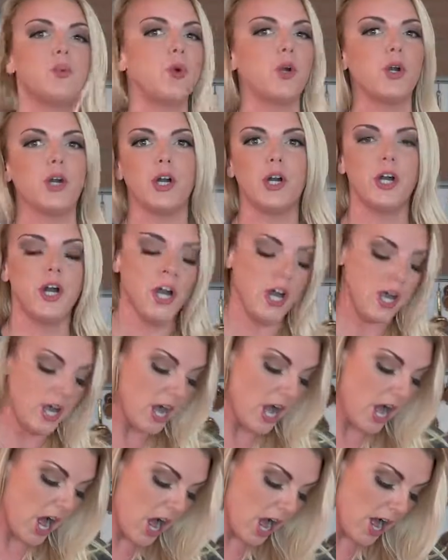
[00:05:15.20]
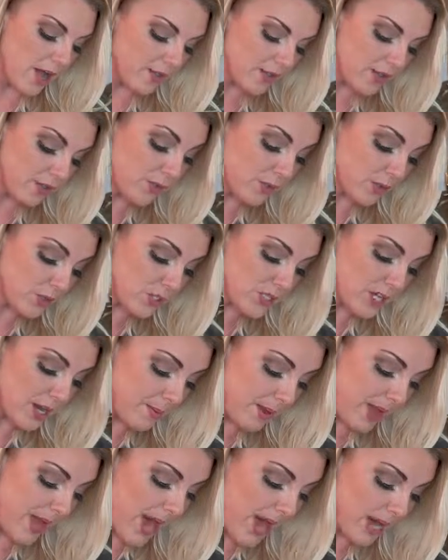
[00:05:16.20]
were. The first
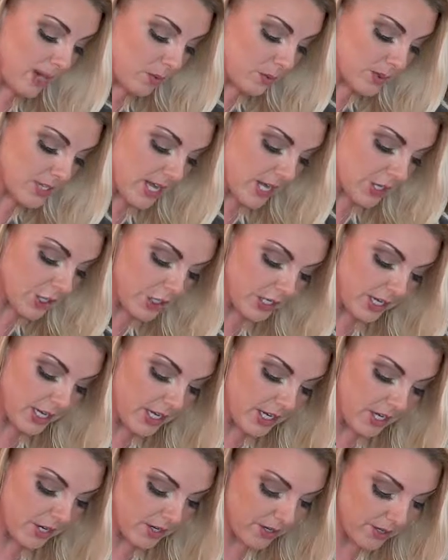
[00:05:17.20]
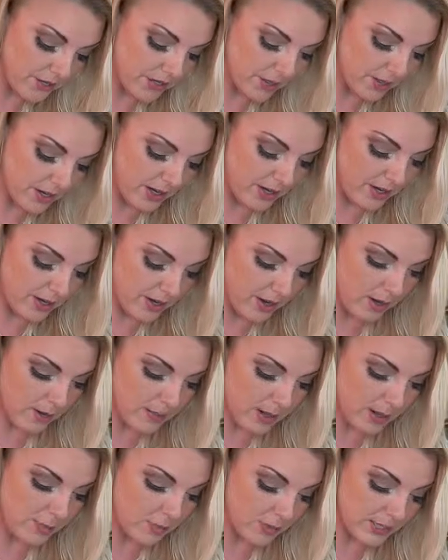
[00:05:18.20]
time I had it was actually here in the United Arab
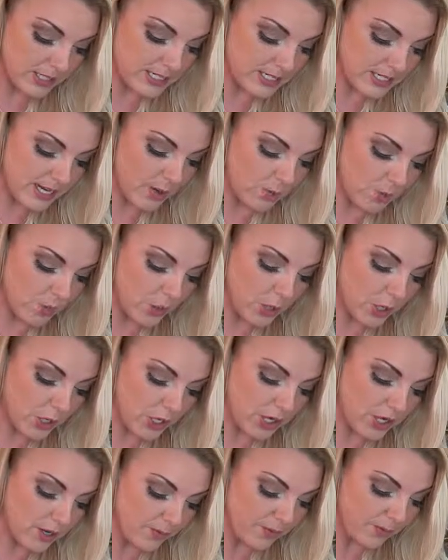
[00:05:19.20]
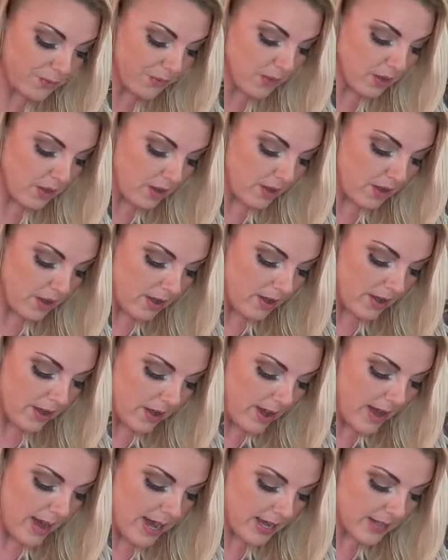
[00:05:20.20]
Emirates at work.
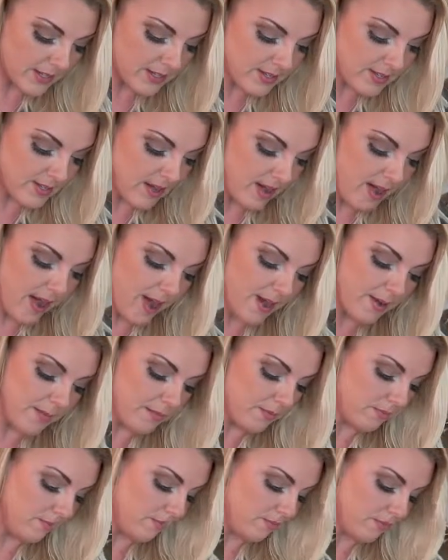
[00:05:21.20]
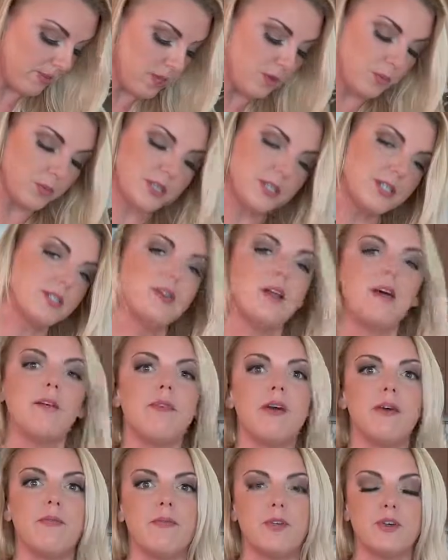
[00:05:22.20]
And it was love
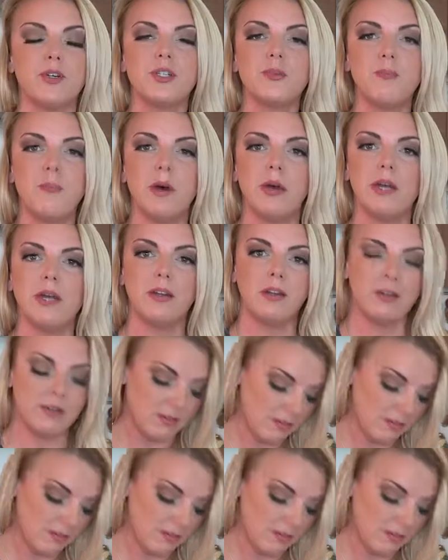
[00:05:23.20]
at first bite.